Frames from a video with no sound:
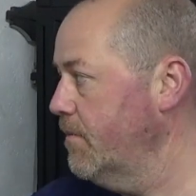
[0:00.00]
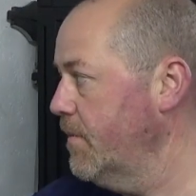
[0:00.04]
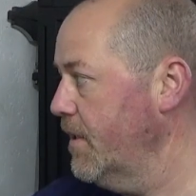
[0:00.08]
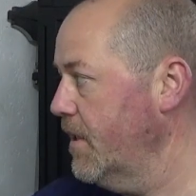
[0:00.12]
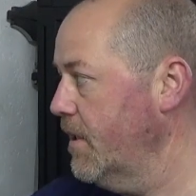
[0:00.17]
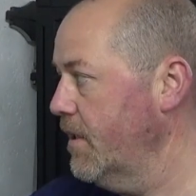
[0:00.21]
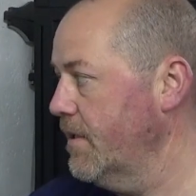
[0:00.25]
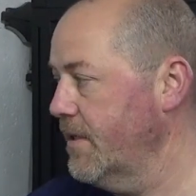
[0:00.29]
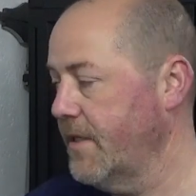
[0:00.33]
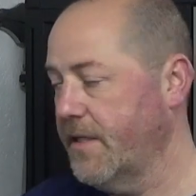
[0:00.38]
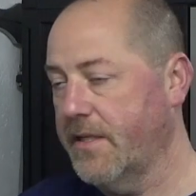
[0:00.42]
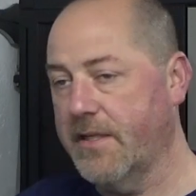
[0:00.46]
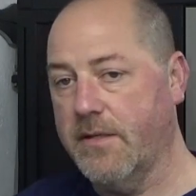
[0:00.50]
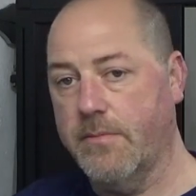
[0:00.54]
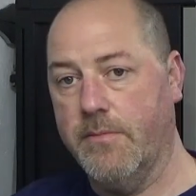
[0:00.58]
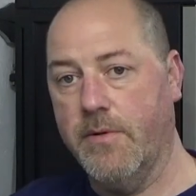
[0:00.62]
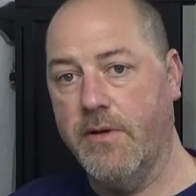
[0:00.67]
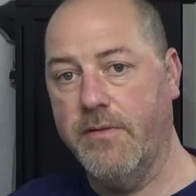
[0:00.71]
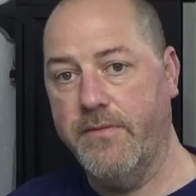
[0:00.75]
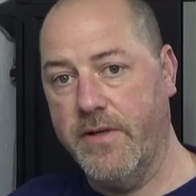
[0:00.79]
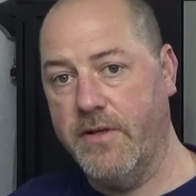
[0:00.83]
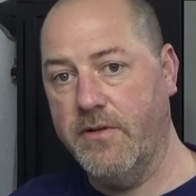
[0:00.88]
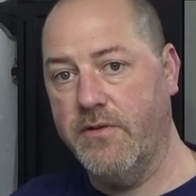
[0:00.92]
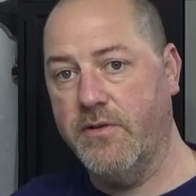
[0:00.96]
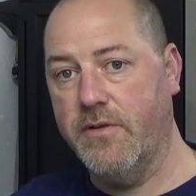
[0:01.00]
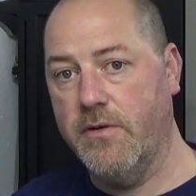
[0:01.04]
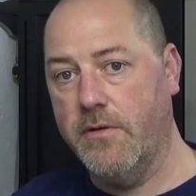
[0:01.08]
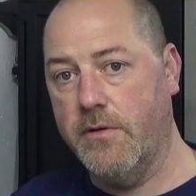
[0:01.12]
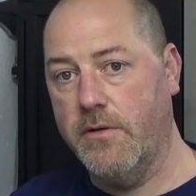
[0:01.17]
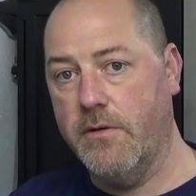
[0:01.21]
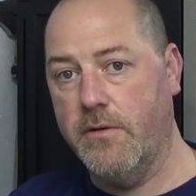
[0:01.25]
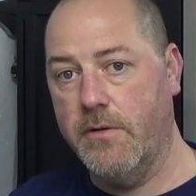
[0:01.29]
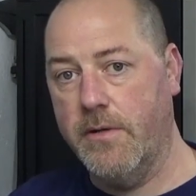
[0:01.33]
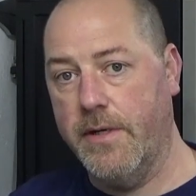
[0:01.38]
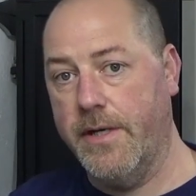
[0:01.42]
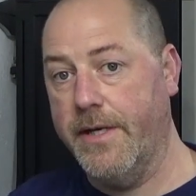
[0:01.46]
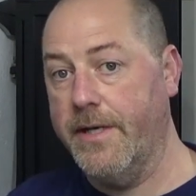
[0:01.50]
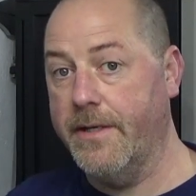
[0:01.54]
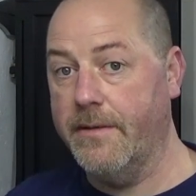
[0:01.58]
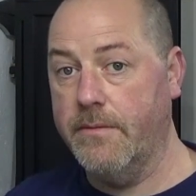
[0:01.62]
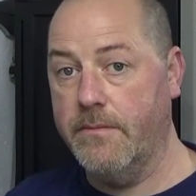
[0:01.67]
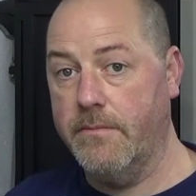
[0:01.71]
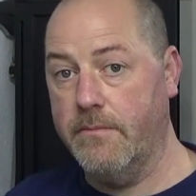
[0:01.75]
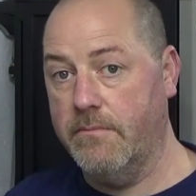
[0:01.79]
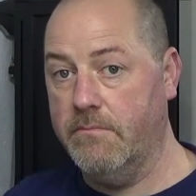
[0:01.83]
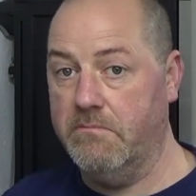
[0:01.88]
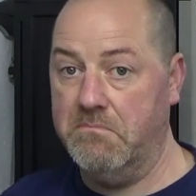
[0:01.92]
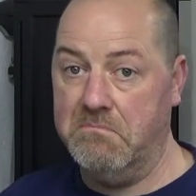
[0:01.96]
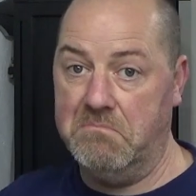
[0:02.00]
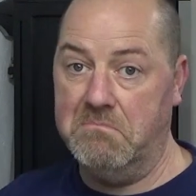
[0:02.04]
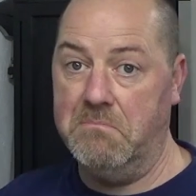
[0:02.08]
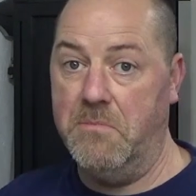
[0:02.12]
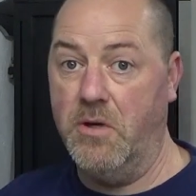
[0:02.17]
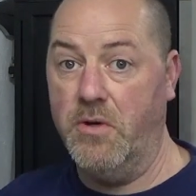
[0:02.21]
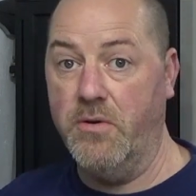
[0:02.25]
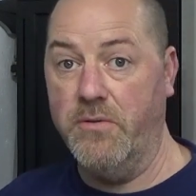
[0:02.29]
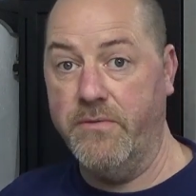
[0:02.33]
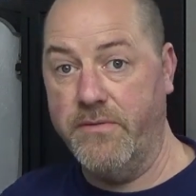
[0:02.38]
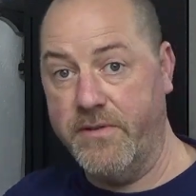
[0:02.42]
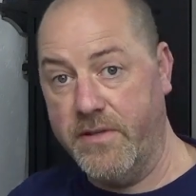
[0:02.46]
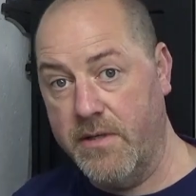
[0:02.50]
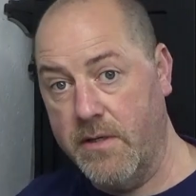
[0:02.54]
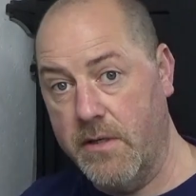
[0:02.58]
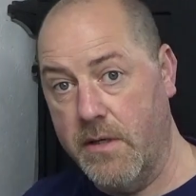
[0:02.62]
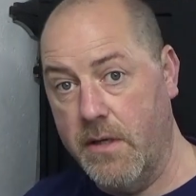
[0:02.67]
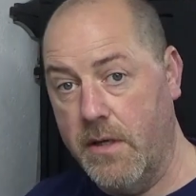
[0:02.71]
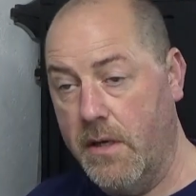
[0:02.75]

Because it's a moving jaw, it moves,